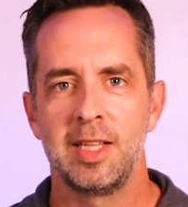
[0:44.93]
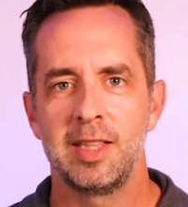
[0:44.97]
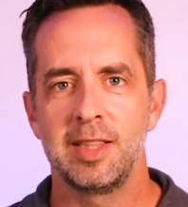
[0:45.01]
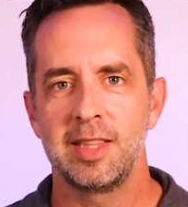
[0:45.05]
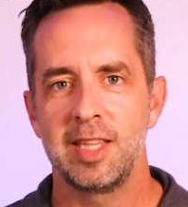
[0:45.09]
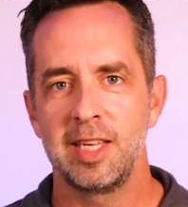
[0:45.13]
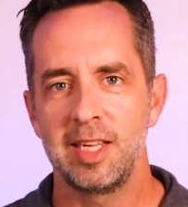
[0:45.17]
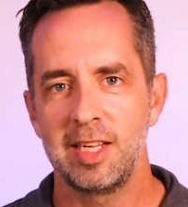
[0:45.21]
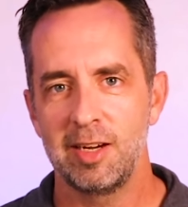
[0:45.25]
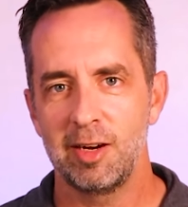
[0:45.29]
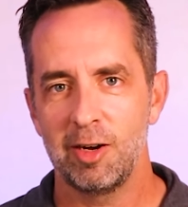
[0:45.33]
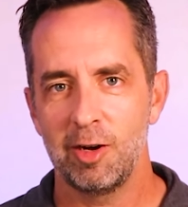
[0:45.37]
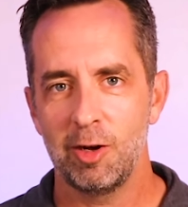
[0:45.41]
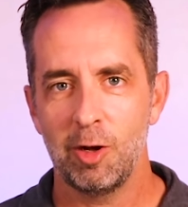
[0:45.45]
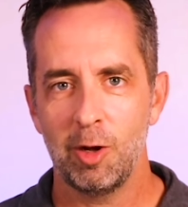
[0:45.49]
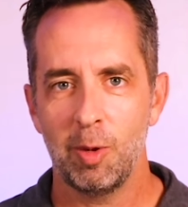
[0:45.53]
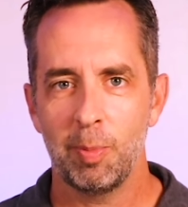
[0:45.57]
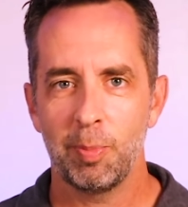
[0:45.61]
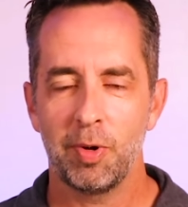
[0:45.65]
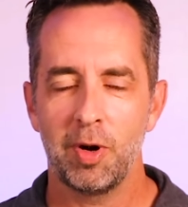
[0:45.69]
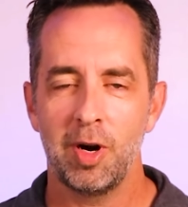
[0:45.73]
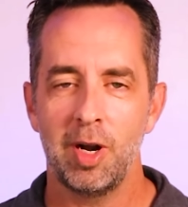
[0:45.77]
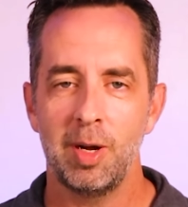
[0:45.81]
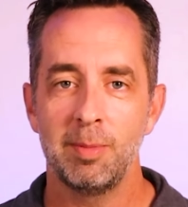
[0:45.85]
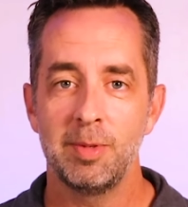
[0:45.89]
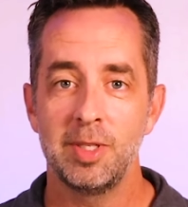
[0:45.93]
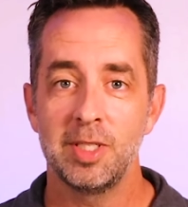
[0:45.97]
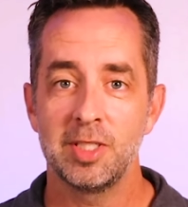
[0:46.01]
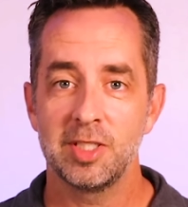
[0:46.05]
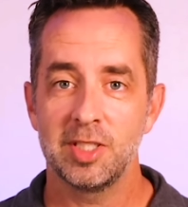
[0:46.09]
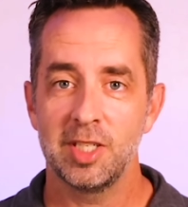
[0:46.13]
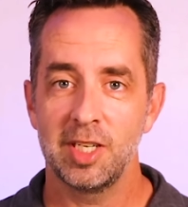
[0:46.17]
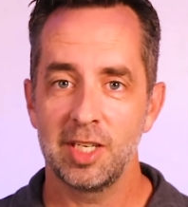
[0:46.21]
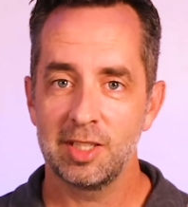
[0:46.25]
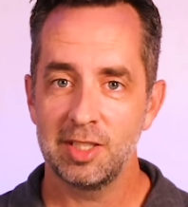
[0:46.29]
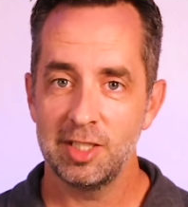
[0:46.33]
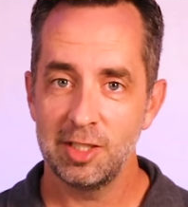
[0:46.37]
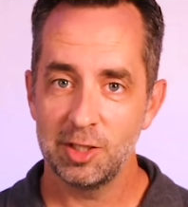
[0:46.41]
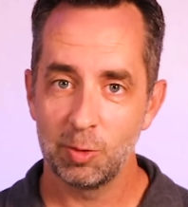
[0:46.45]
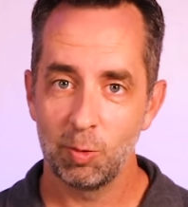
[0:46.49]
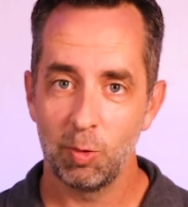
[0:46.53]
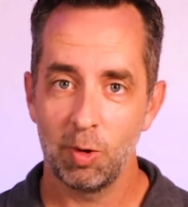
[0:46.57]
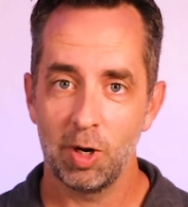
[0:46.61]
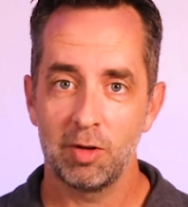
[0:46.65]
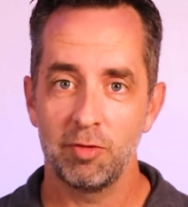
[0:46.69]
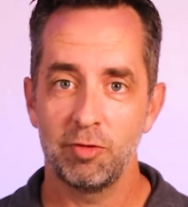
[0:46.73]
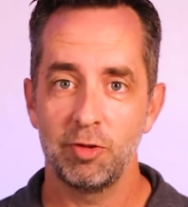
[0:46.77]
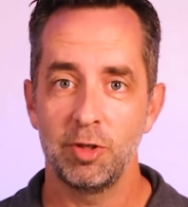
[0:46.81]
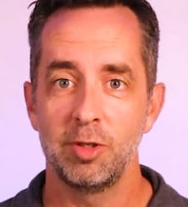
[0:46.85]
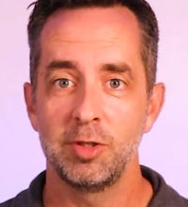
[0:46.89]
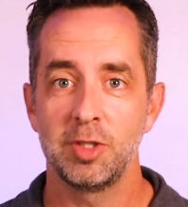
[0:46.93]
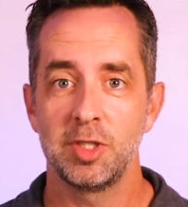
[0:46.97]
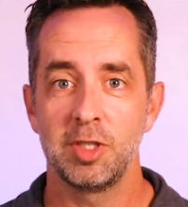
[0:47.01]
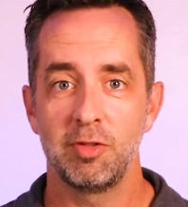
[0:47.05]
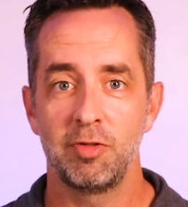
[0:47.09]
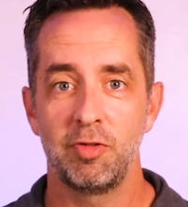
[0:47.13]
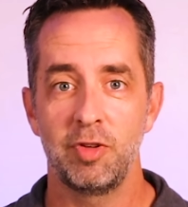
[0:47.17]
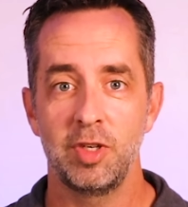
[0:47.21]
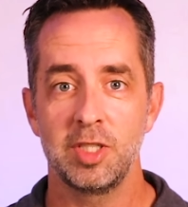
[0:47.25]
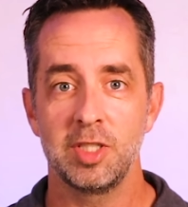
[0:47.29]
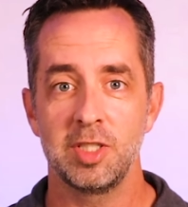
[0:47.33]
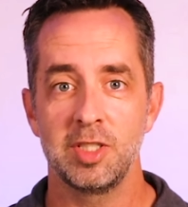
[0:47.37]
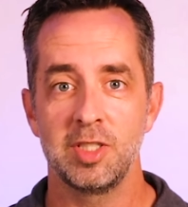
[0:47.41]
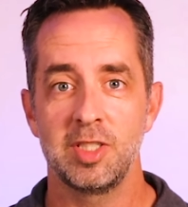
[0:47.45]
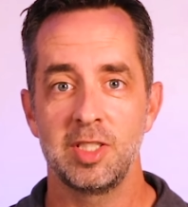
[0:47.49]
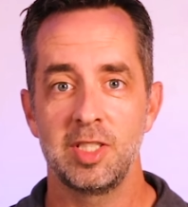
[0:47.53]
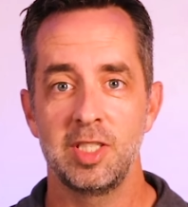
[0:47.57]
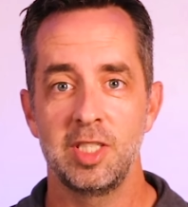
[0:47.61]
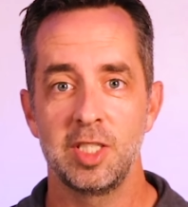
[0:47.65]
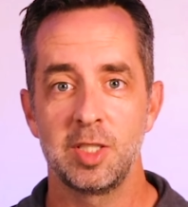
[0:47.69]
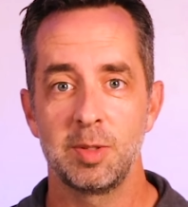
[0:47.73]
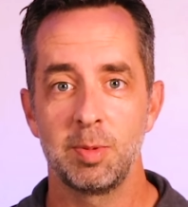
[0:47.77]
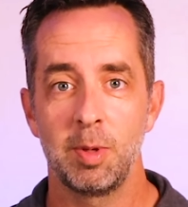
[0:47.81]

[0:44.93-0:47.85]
They all promise like these workflows and efficiencies,